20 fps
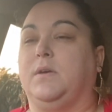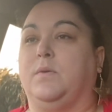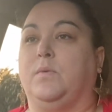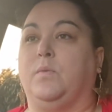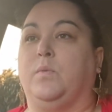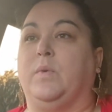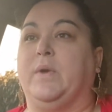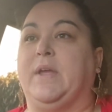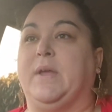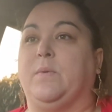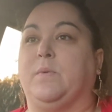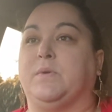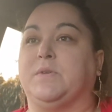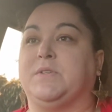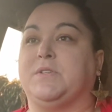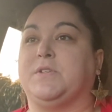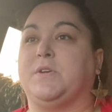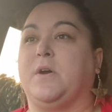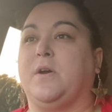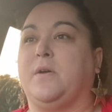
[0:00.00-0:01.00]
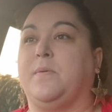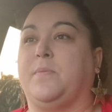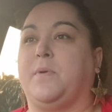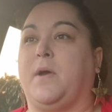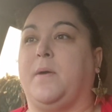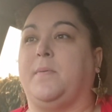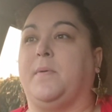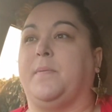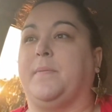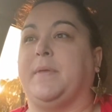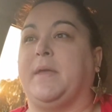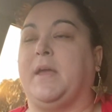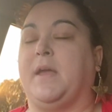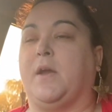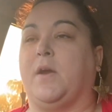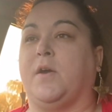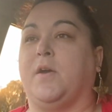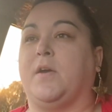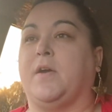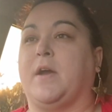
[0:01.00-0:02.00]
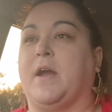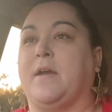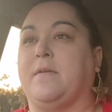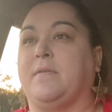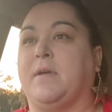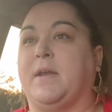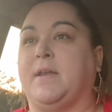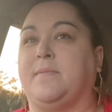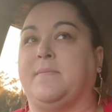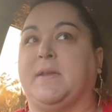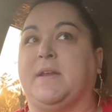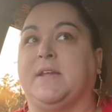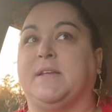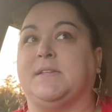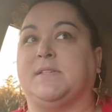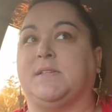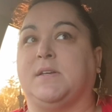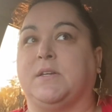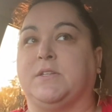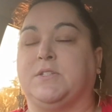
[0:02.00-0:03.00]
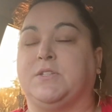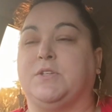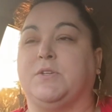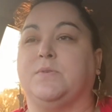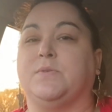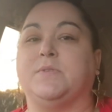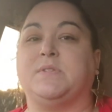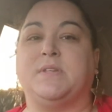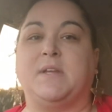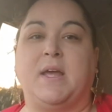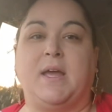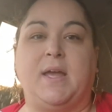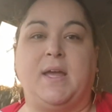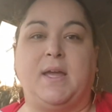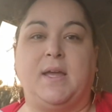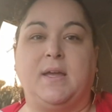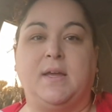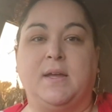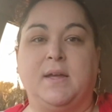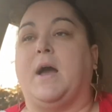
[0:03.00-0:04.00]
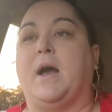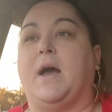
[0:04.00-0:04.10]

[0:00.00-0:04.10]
we will start probably our iReady minutes on Tuesday.